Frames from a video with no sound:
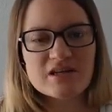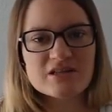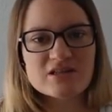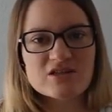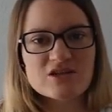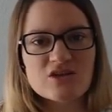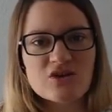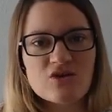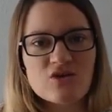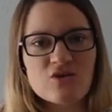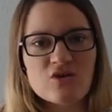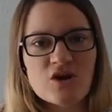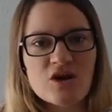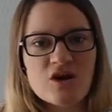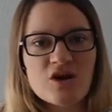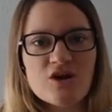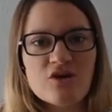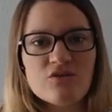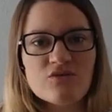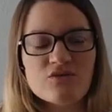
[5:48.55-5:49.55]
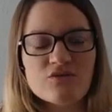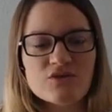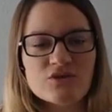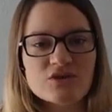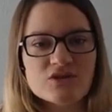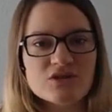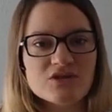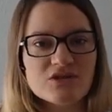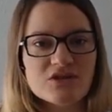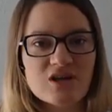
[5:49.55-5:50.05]
And so
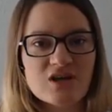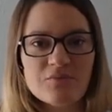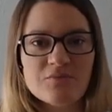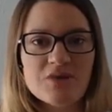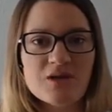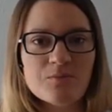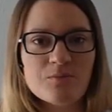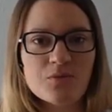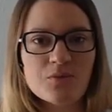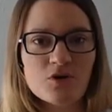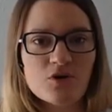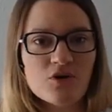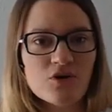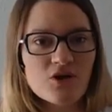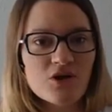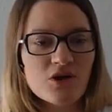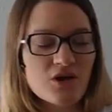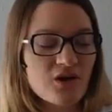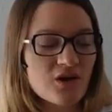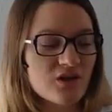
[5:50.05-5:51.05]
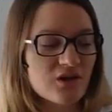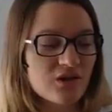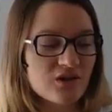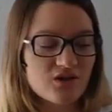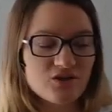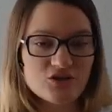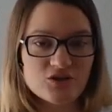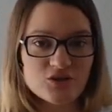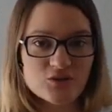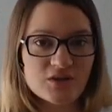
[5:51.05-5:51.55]
for some people,
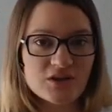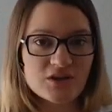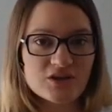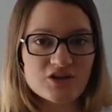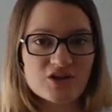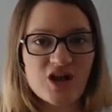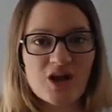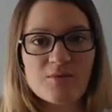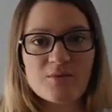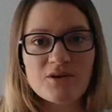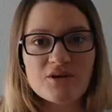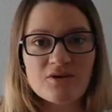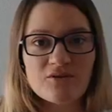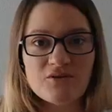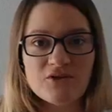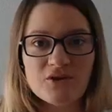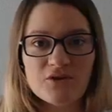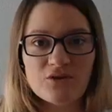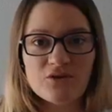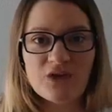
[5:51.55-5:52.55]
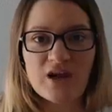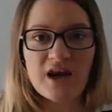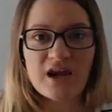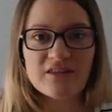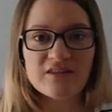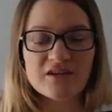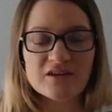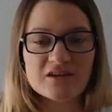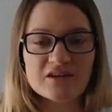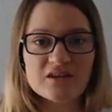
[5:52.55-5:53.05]
doing a job interview
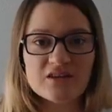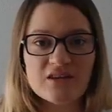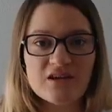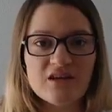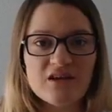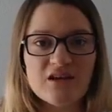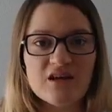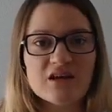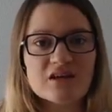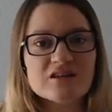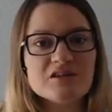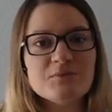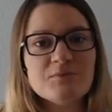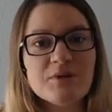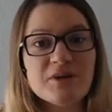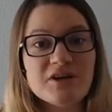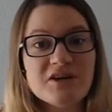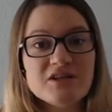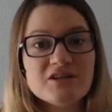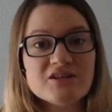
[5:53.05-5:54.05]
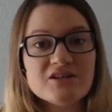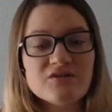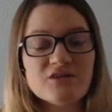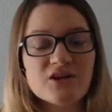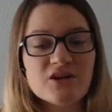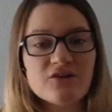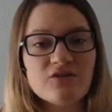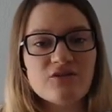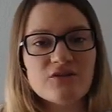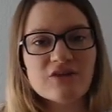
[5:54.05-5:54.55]
and the experience of
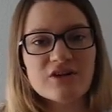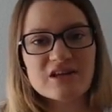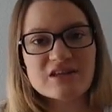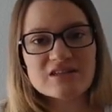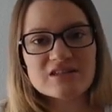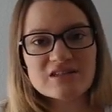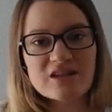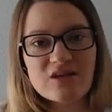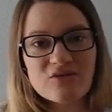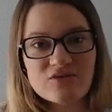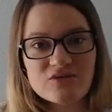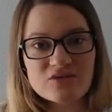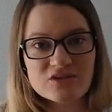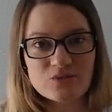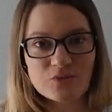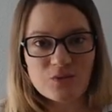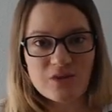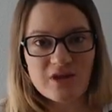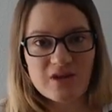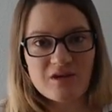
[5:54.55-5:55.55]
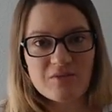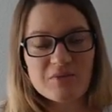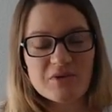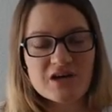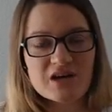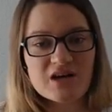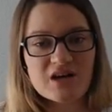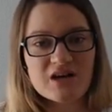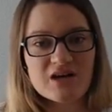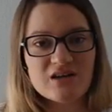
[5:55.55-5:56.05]
interviewing itself is a win,
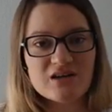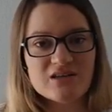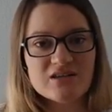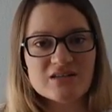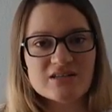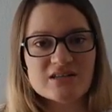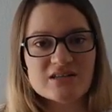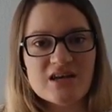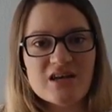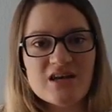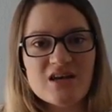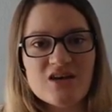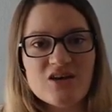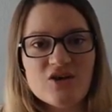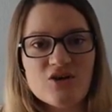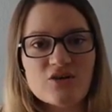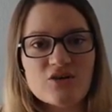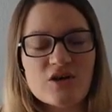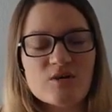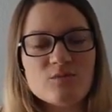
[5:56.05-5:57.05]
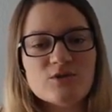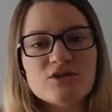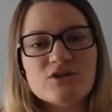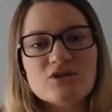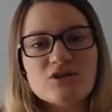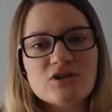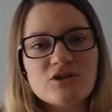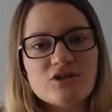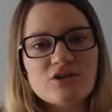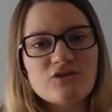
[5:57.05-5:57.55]
because you're able to
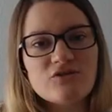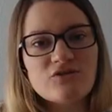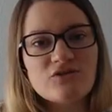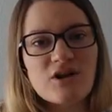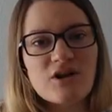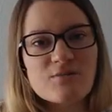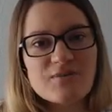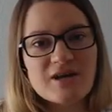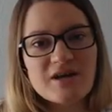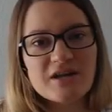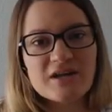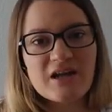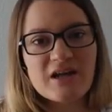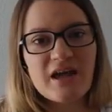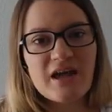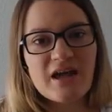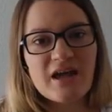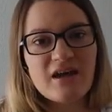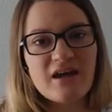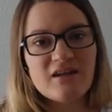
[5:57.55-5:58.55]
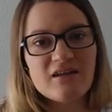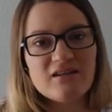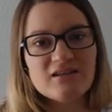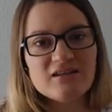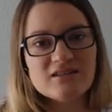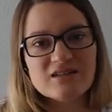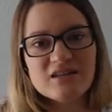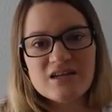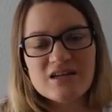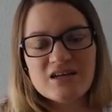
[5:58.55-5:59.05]
learn from it
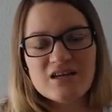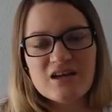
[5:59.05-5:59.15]
and